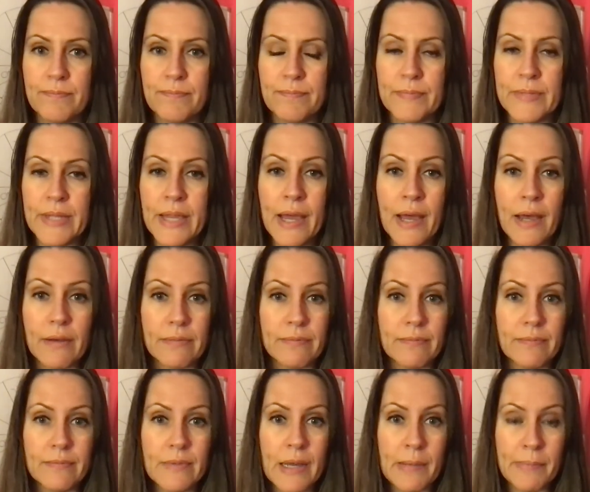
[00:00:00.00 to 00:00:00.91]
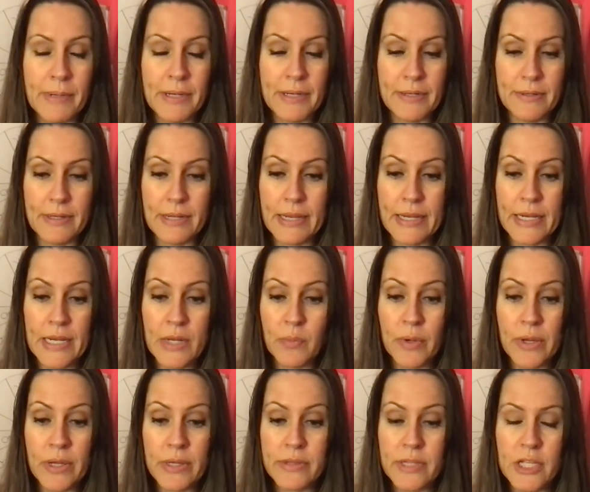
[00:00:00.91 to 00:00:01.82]
yeah, I mean, any
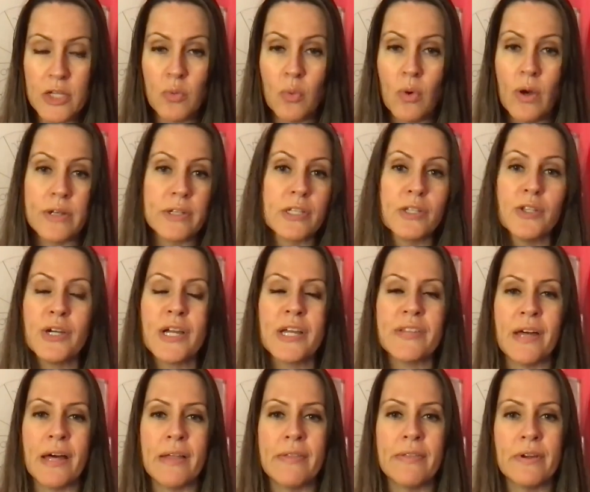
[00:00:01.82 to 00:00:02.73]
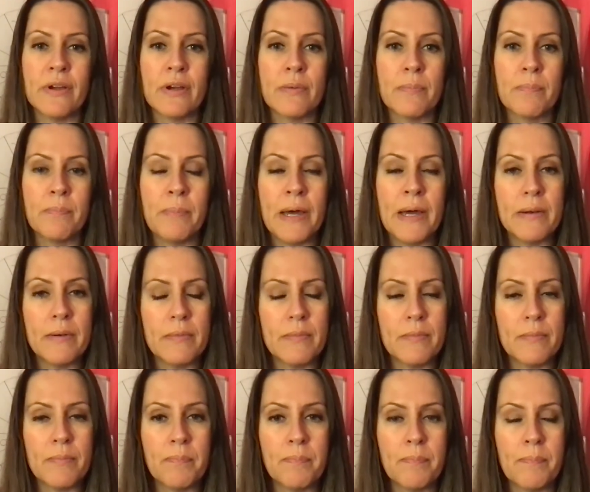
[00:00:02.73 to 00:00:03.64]
way that you want to look at that there, but
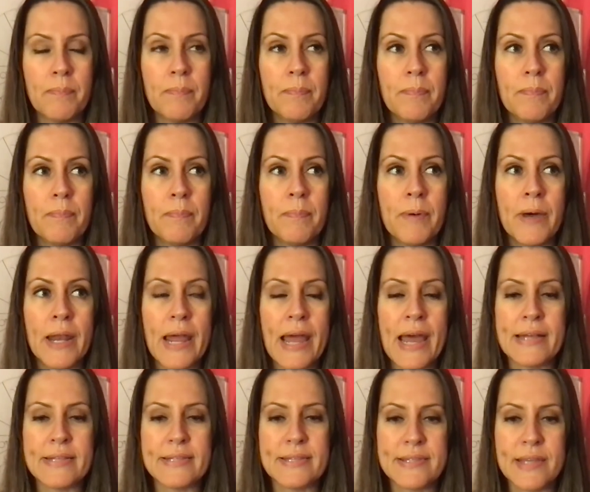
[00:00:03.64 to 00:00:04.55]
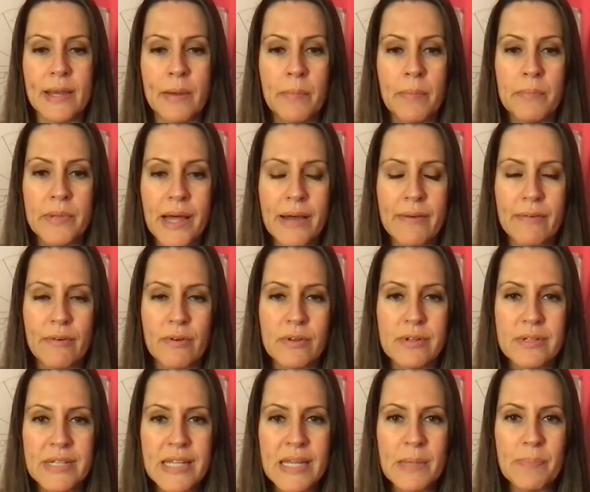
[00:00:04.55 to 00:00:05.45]
at some level
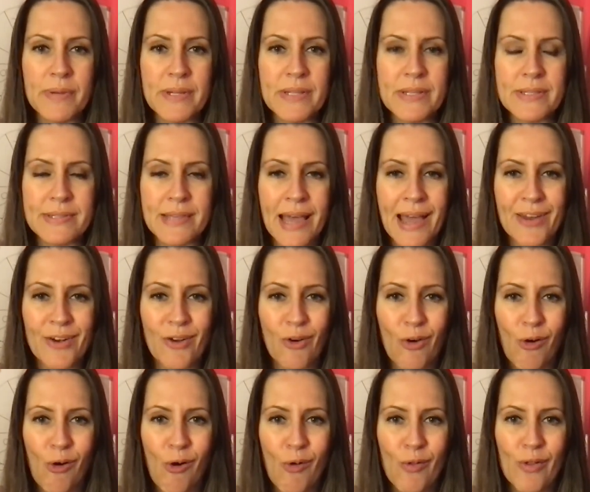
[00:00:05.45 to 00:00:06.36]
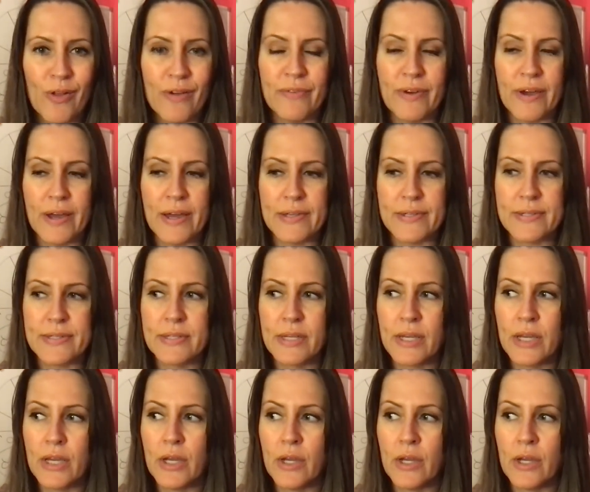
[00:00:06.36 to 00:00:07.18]
deep inside all of us